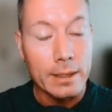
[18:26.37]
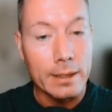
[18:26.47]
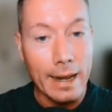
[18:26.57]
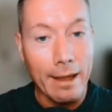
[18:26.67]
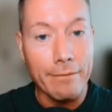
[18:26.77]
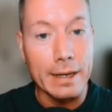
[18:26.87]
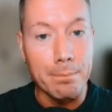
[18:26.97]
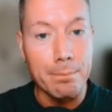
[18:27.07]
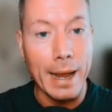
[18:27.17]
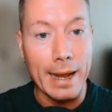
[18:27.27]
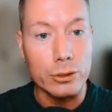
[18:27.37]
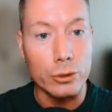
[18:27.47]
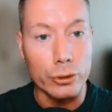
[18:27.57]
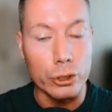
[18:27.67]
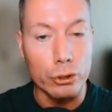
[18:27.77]
can have an impact
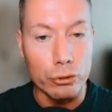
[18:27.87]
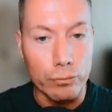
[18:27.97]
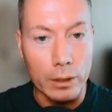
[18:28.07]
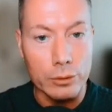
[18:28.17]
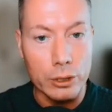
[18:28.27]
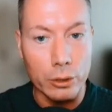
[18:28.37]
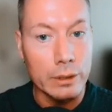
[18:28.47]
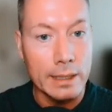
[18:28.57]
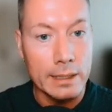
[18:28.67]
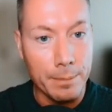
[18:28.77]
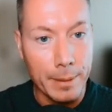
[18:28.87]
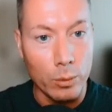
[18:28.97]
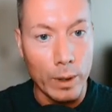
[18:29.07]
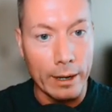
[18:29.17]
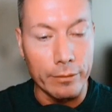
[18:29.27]
on the euro. So you need to be
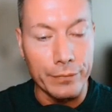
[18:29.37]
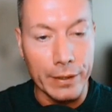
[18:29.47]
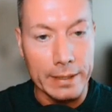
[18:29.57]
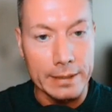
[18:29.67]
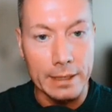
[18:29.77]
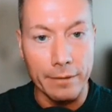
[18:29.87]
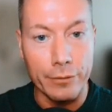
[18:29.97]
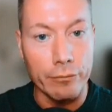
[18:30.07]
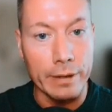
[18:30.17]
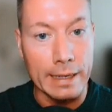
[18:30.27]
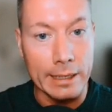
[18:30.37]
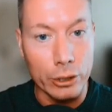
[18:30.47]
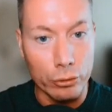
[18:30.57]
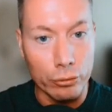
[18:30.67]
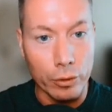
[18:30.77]
aware of this if you're in any
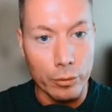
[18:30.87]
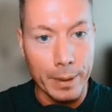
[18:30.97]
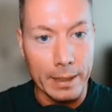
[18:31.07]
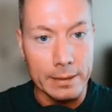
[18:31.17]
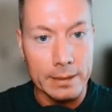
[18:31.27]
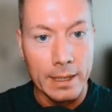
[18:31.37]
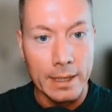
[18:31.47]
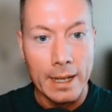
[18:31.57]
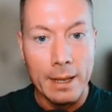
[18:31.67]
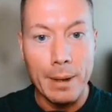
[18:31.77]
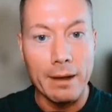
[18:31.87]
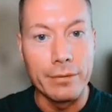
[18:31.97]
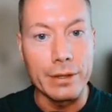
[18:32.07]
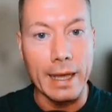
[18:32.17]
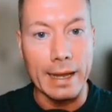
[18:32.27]
euro pairs. But
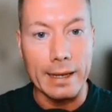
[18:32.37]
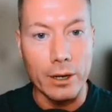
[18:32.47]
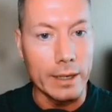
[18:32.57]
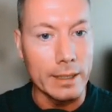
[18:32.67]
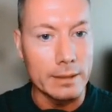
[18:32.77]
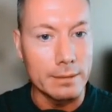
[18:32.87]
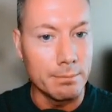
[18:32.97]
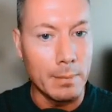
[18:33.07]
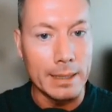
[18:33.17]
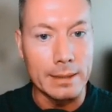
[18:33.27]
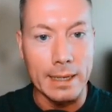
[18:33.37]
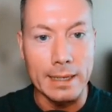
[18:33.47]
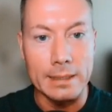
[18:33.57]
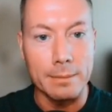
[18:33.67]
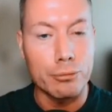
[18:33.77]
other than that, guys,
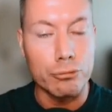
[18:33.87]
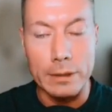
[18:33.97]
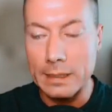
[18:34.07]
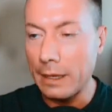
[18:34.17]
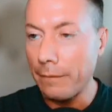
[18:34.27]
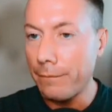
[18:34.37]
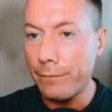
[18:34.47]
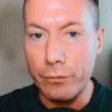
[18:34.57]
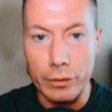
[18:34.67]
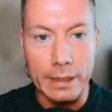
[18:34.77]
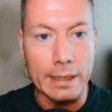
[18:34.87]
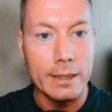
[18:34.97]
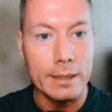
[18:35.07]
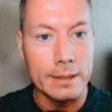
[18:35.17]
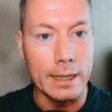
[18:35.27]
Monday is a pretty
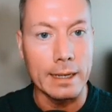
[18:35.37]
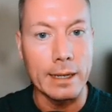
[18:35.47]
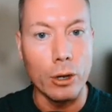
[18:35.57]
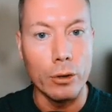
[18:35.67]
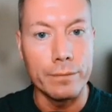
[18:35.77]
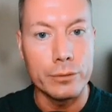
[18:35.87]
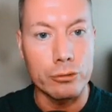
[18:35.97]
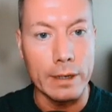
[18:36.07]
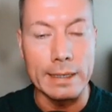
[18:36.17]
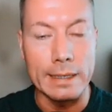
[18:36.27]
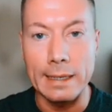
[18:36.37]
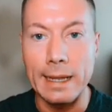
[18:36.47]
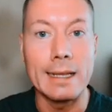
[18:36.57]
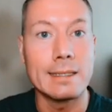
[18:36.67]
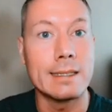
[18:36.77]
free day of trading
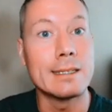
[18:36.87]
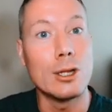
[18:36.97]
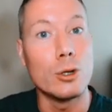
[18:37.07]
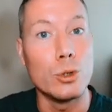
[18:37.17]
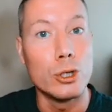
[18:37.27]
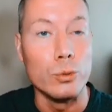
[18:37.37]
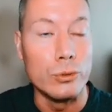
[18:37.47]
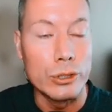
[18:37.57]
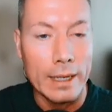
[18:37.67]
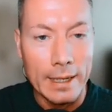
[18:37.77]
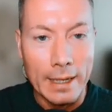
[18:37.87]
as there's no news.